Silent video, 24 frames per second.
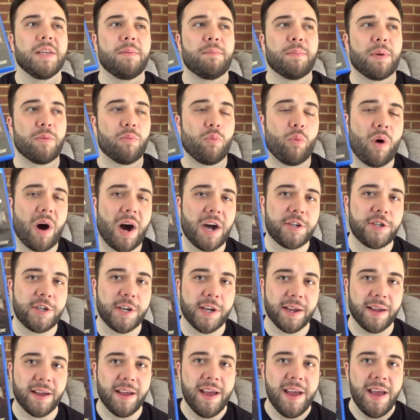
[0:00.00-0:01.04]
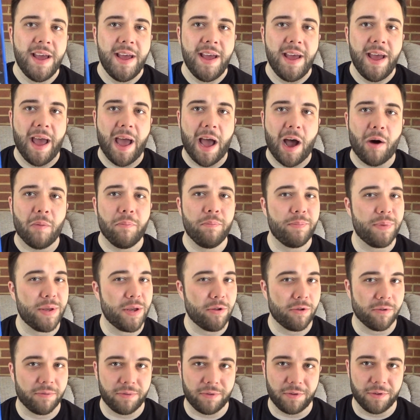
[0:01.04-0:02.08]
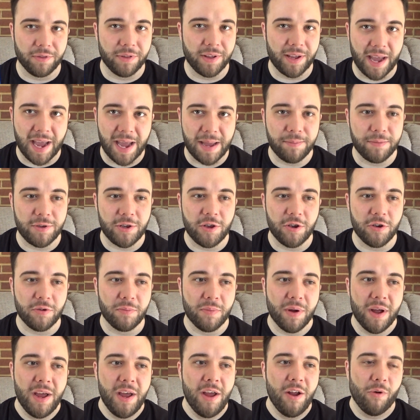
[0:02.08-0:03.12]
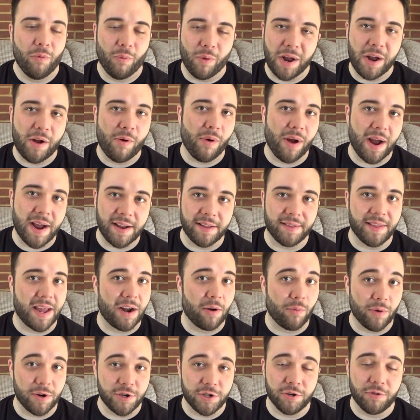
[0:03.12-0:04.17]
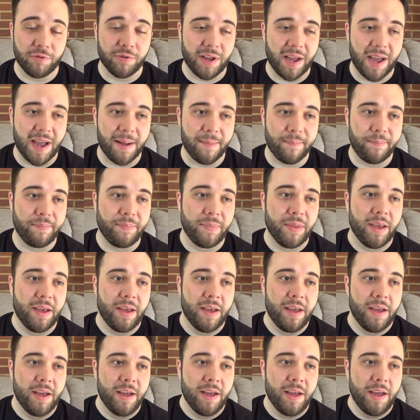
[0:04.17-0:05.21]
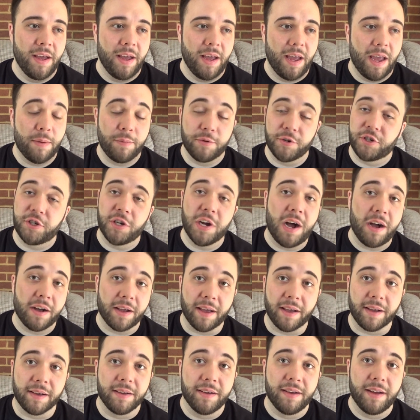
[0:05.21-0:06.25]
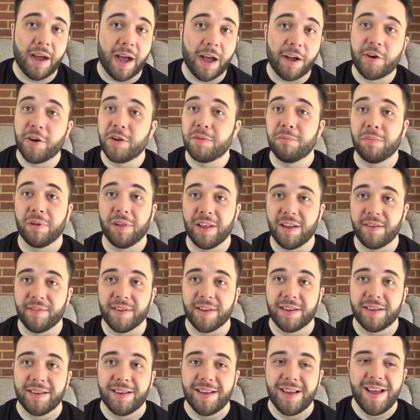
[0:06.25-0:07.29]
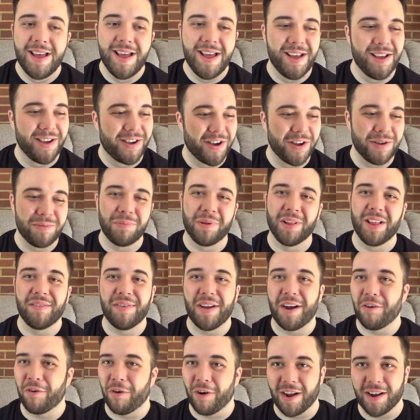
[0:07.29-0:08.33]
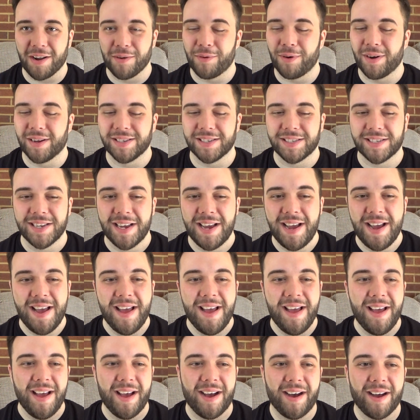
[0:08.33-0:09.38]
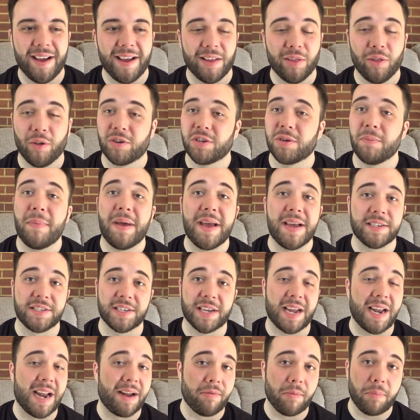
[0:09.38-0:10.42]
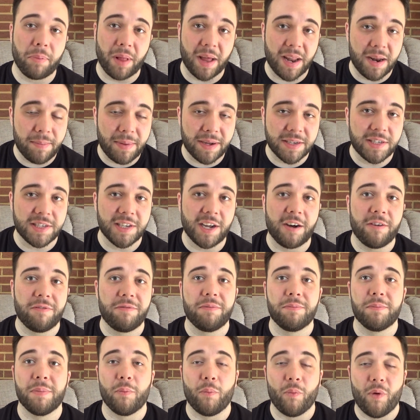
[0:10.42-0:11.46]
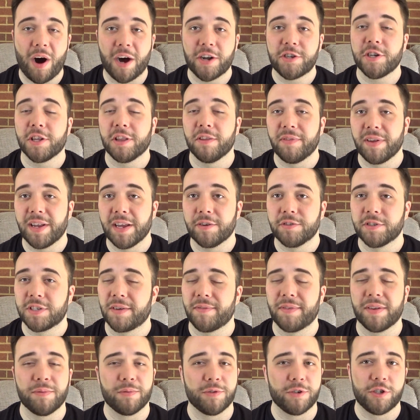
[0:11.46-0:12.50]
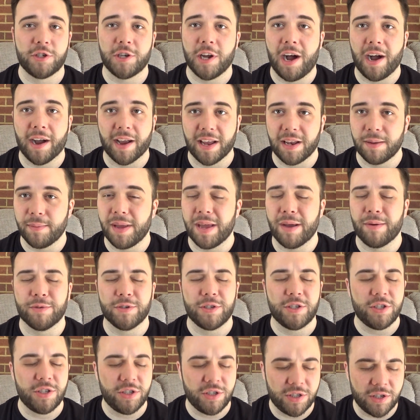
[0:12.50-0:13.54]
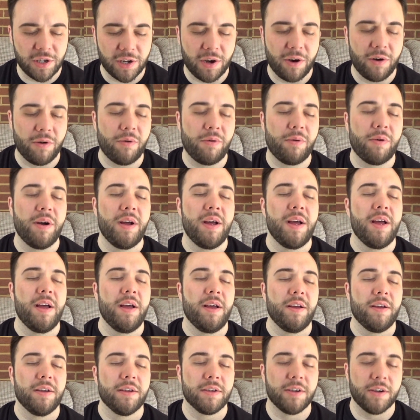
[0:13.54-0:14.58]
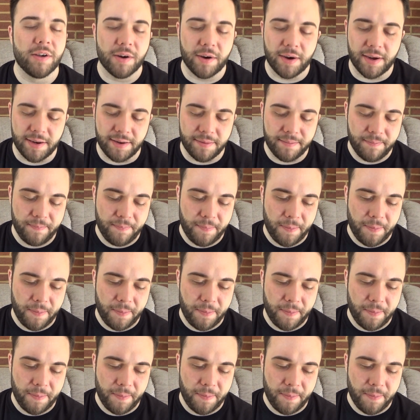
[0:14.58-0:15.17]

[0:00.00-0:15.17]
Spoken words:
but watching how beautiful the GameCube recreated that original game, it was shocking. I couldn't believe it. Couldn't believe how great it was. It looked amazing. I never played it myself, but watching the videos of it was shocking to me. It was so good.